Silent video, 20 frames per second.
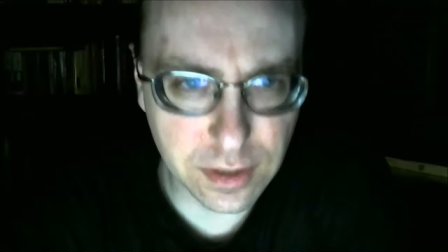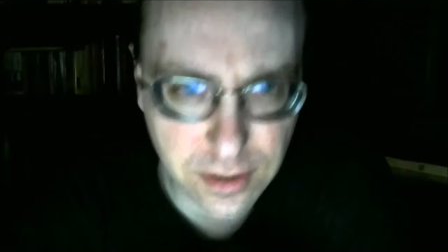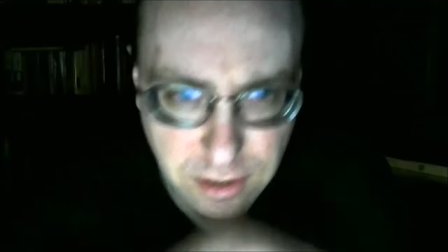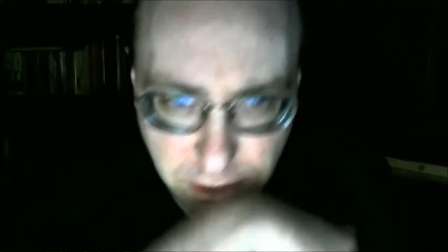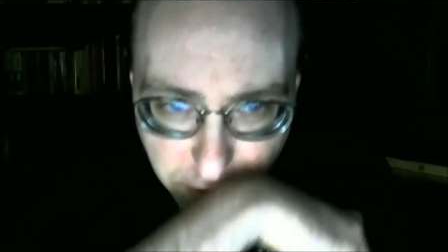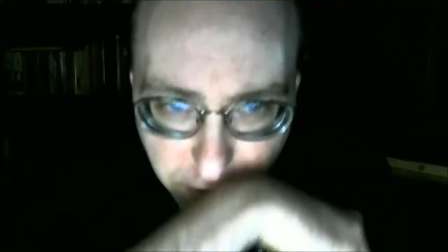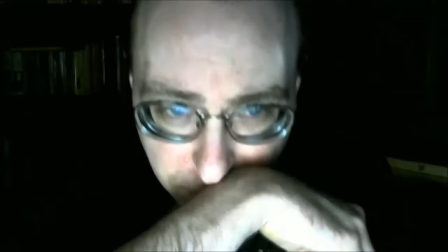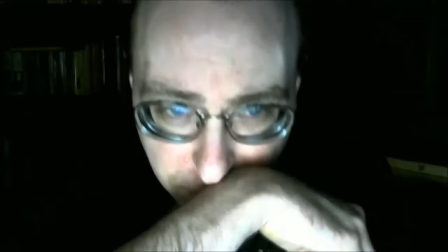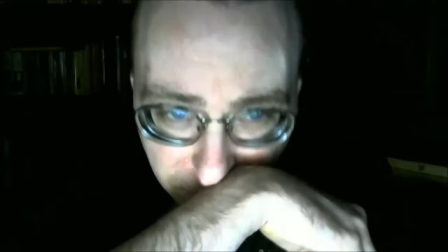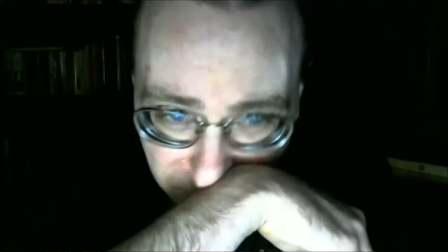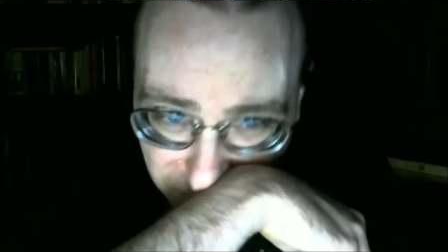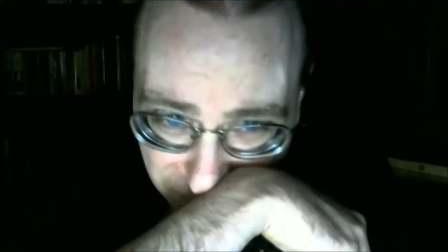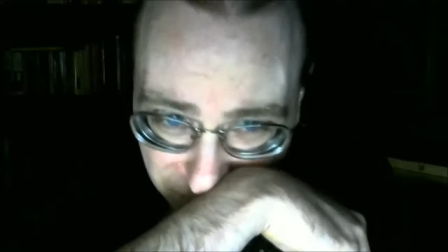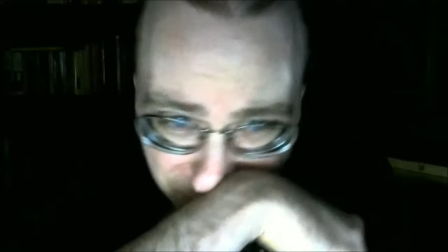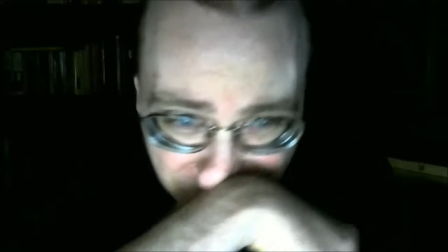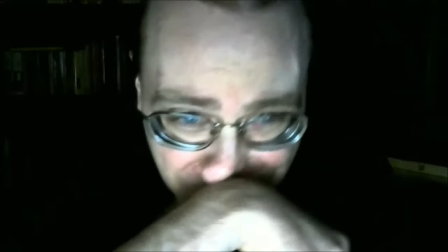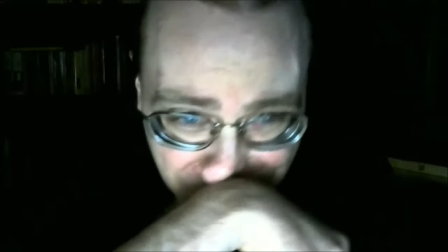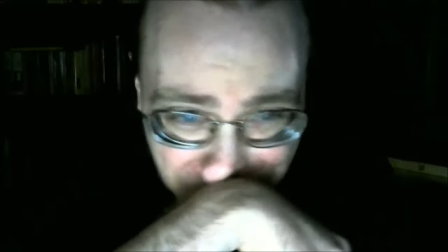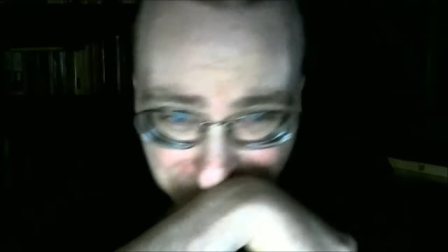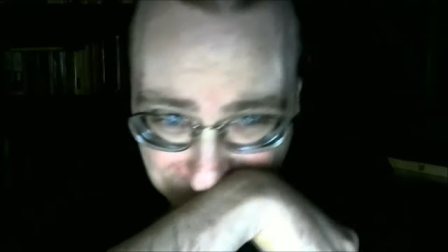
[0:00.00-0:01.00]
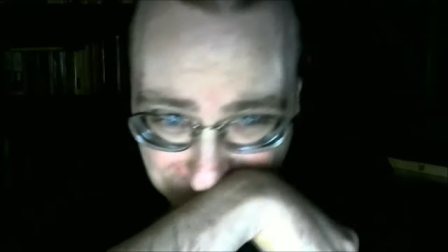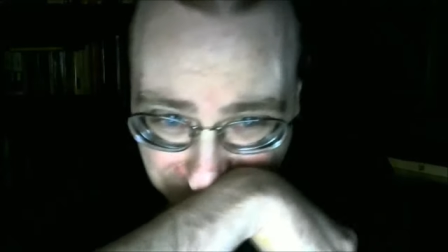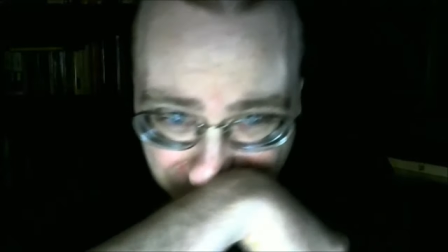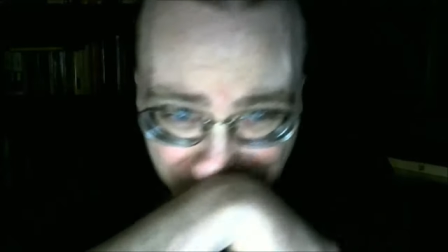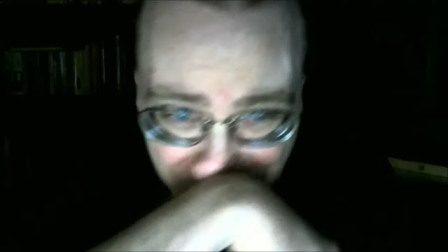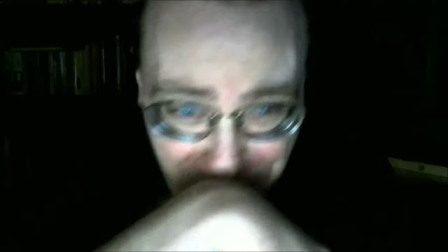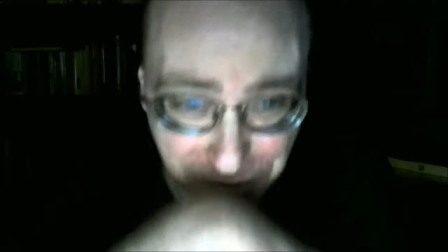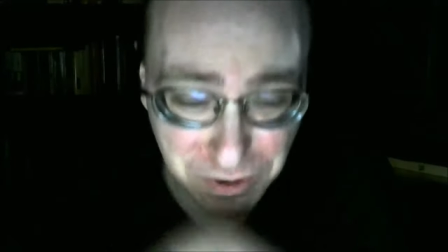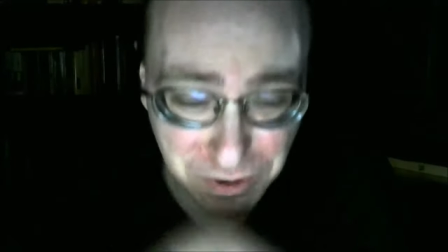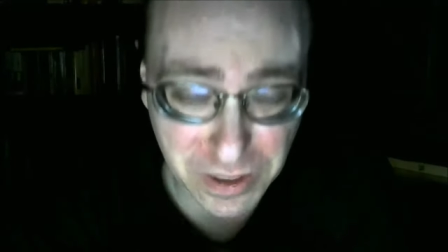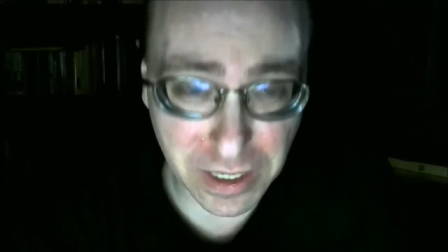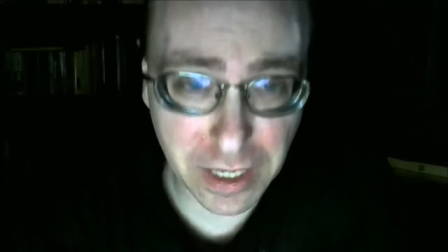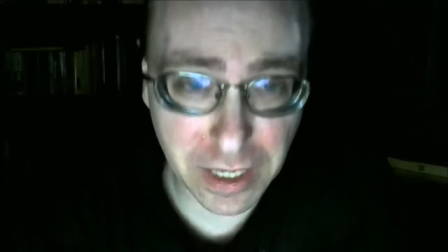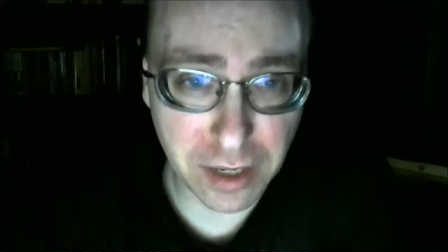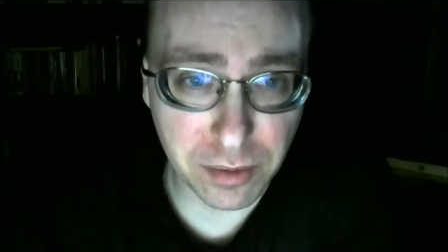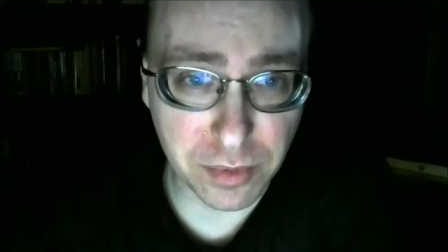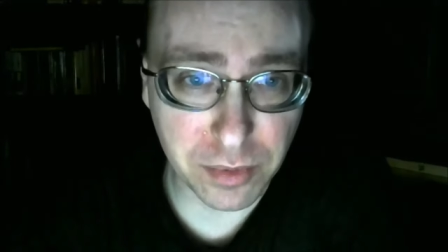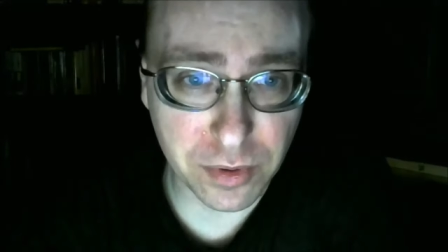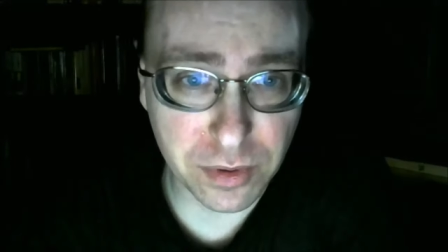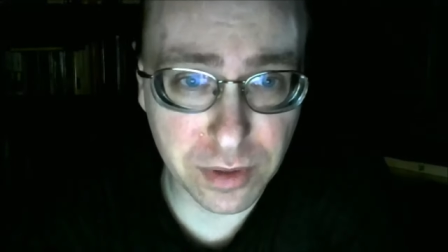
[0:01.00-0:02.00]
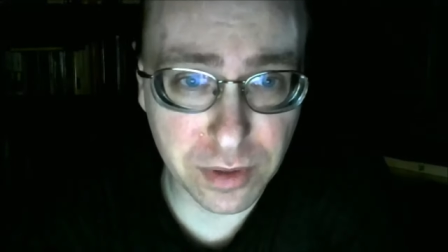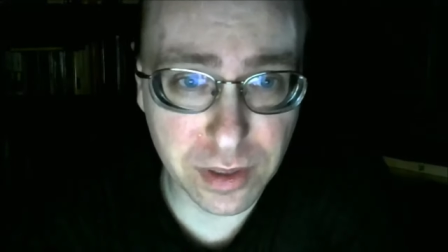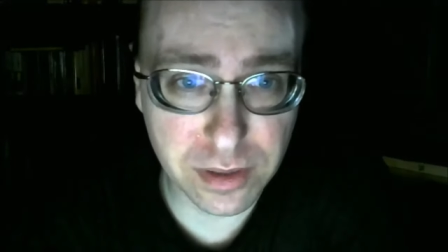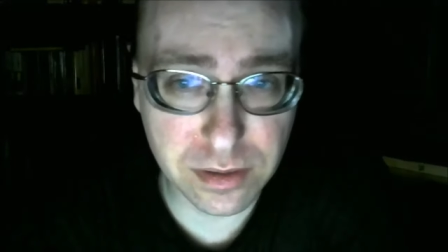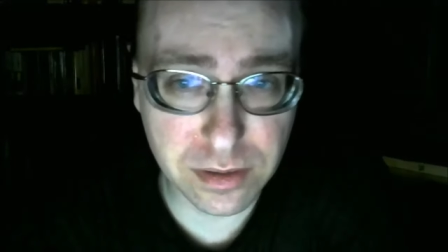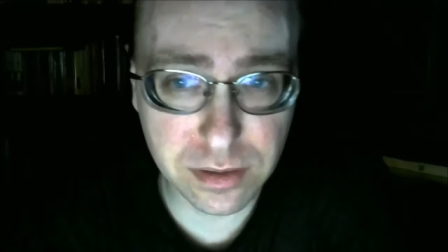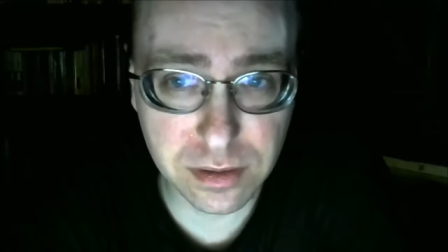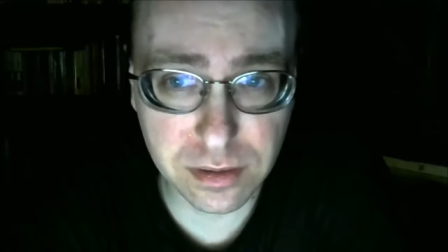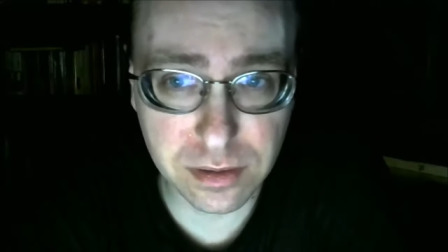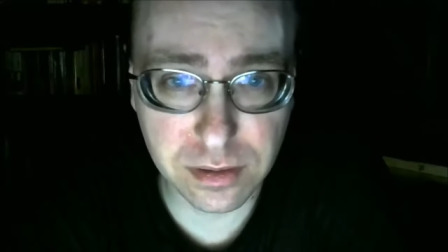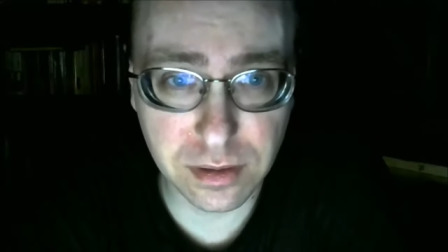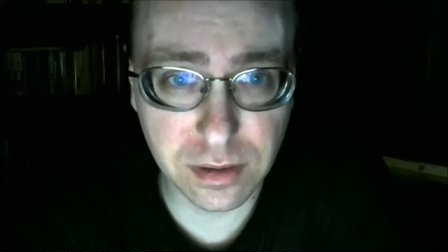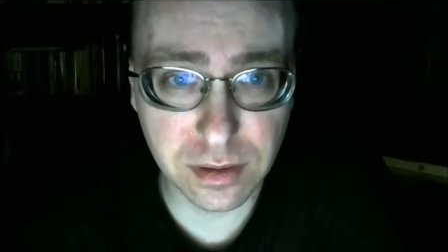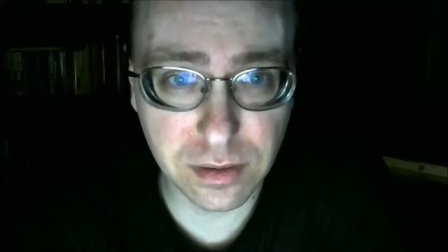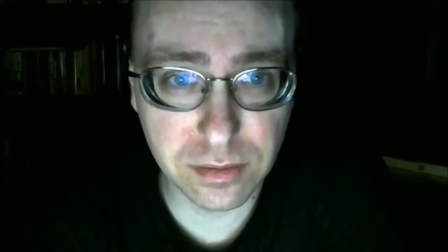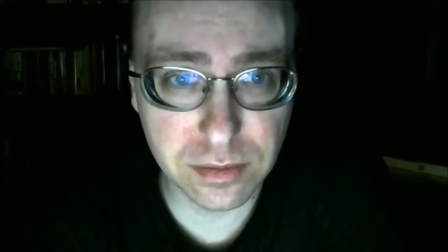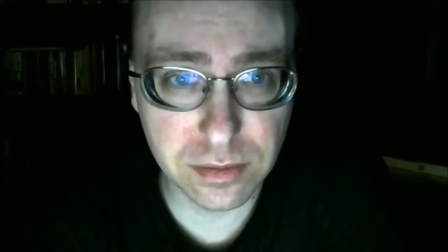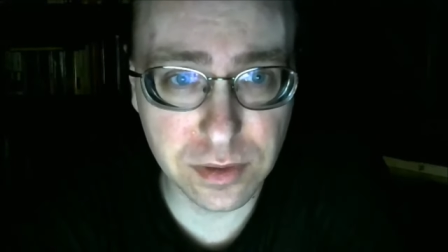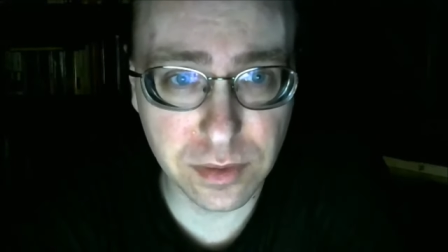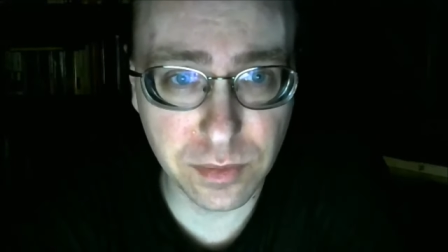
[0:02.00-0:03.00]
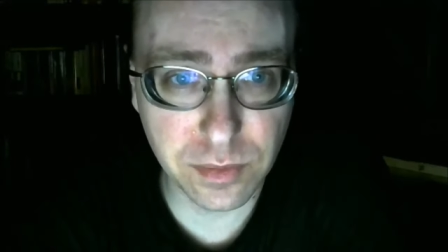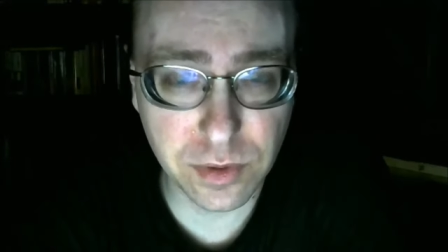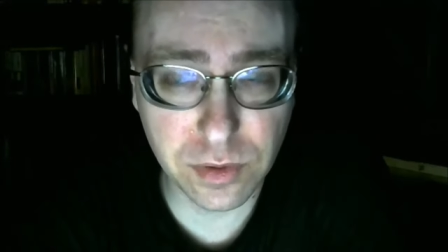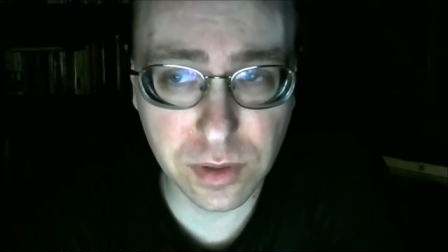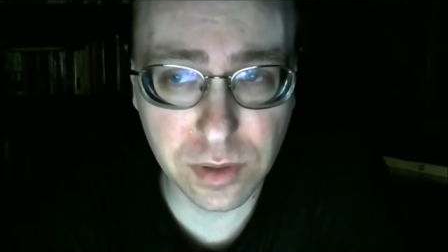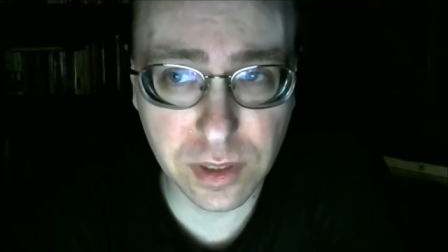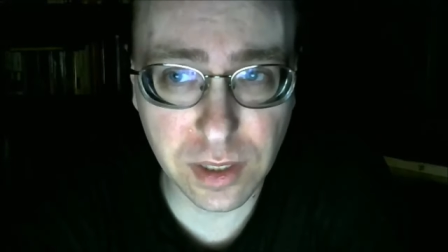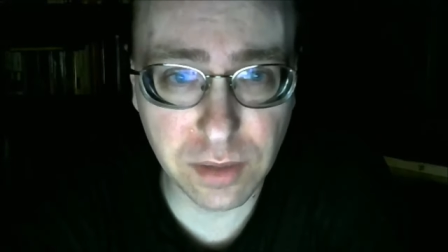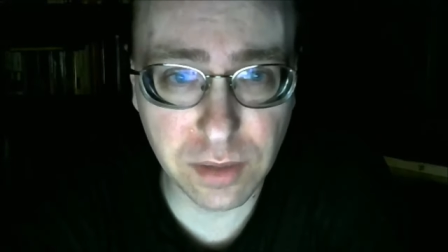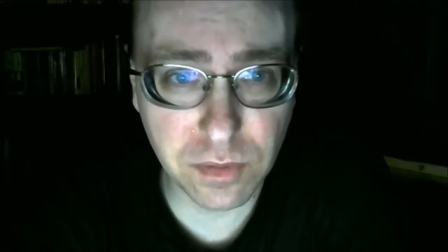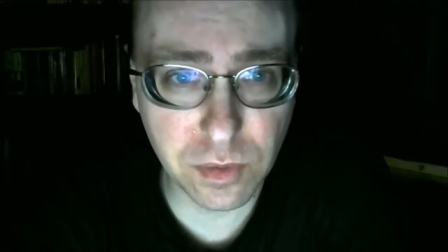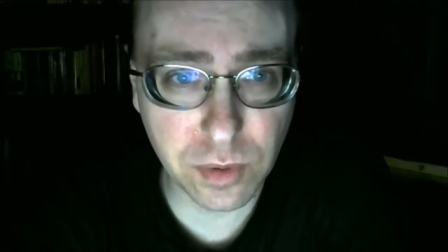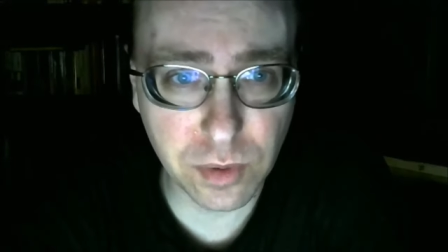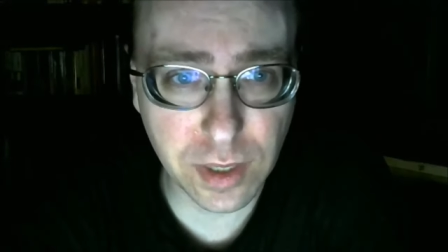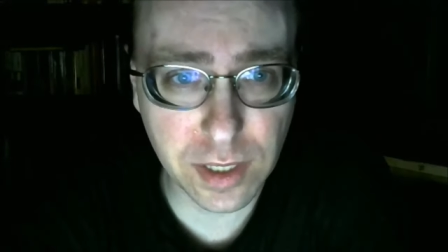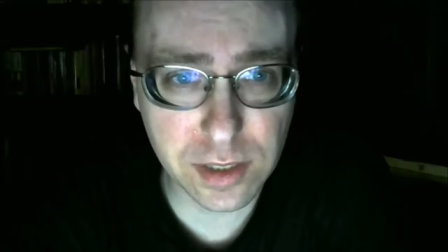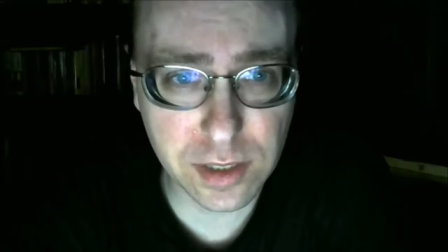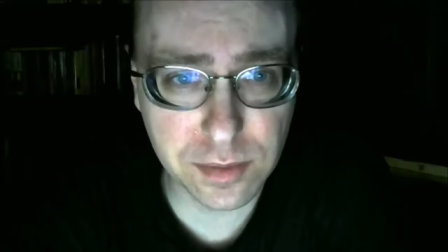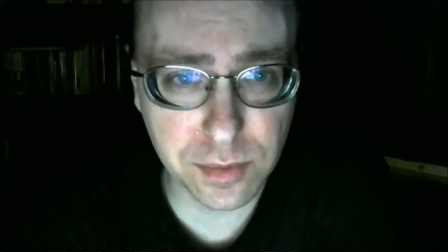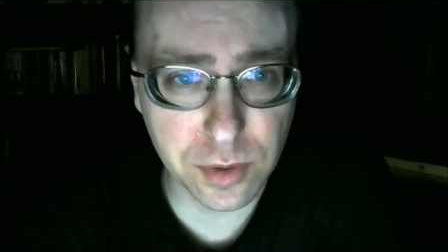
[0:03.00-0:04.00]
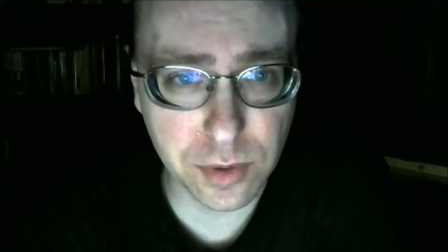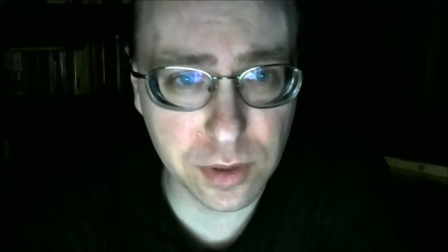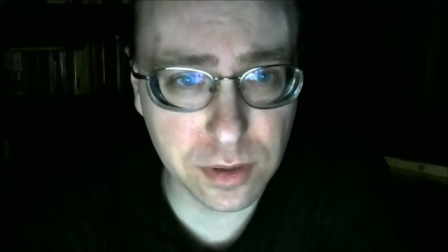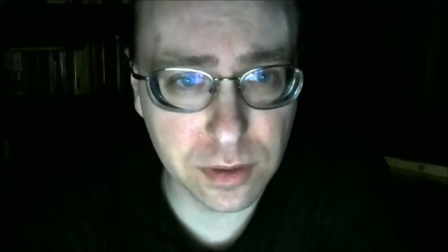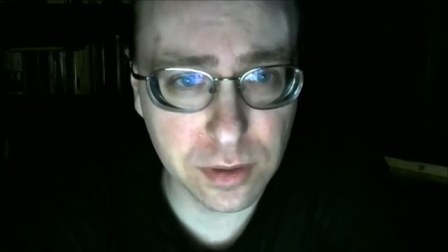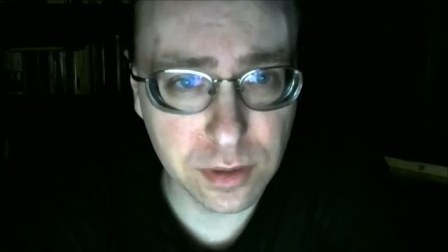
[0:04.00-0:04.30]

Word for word: generally isn't as reliable as, you know, someone who can give you an aspirin.